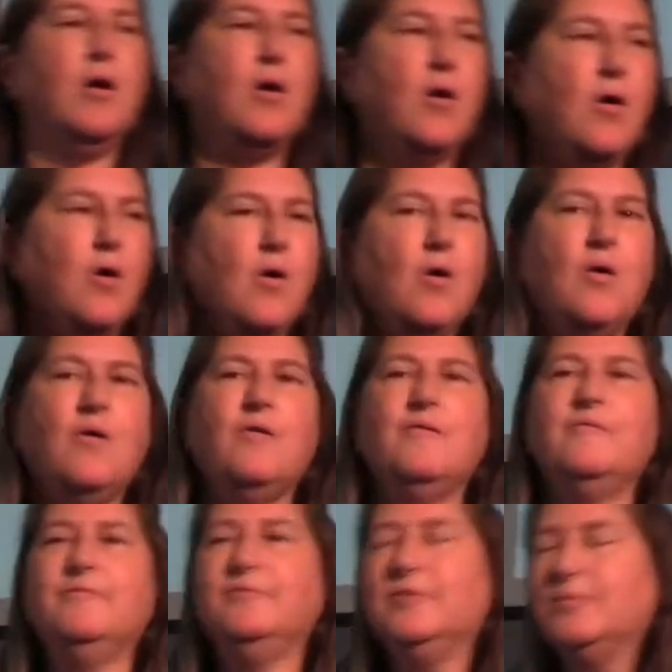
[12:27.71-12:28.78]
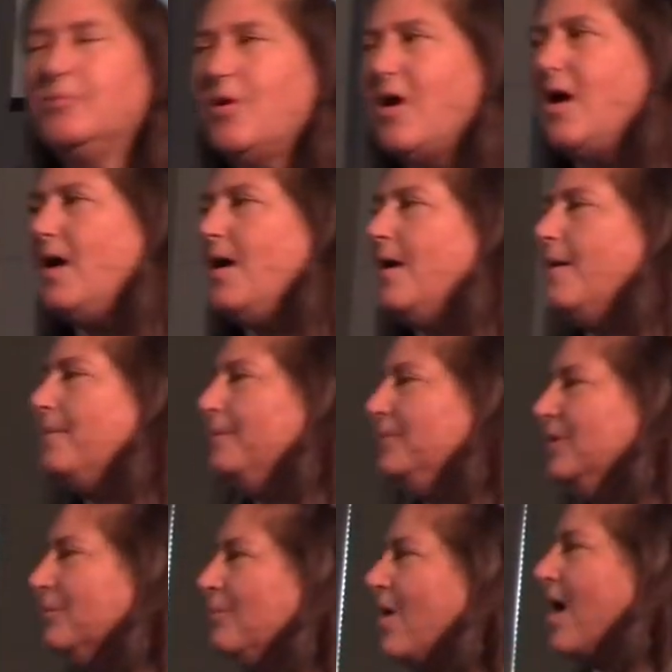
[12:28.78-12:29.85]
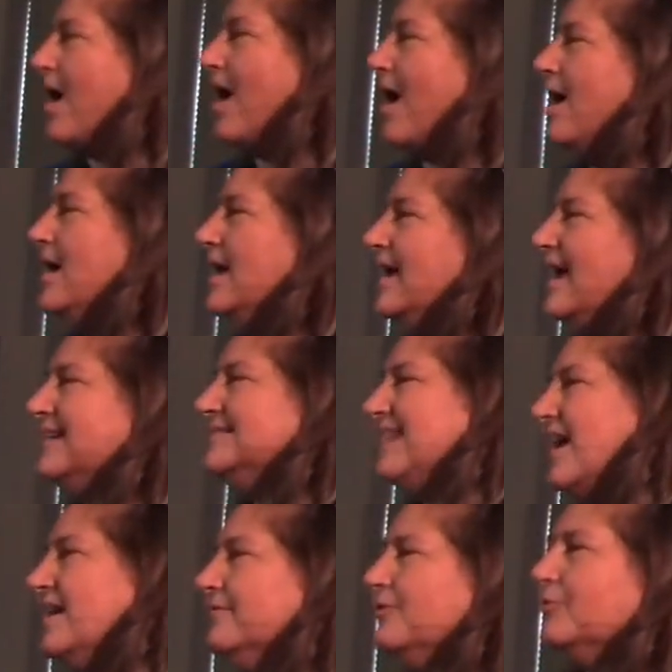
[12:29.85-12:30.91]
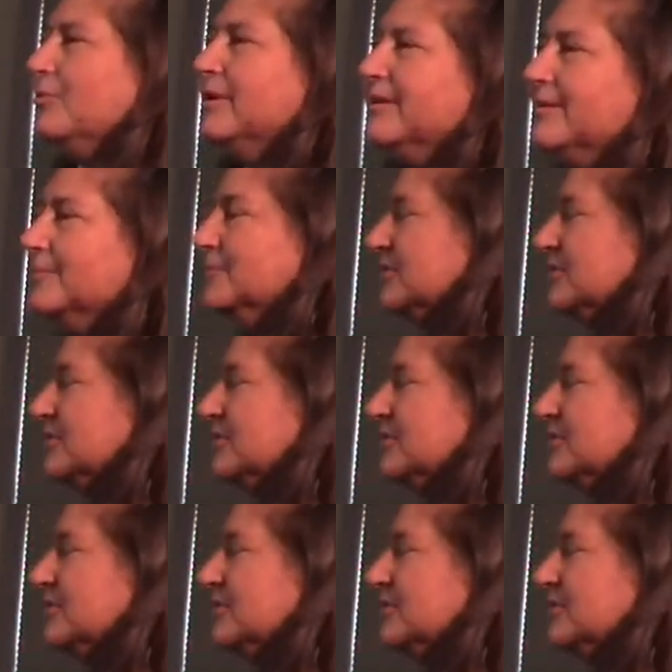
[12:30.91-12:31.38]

Om Babram Nama. That's kind of a rhythm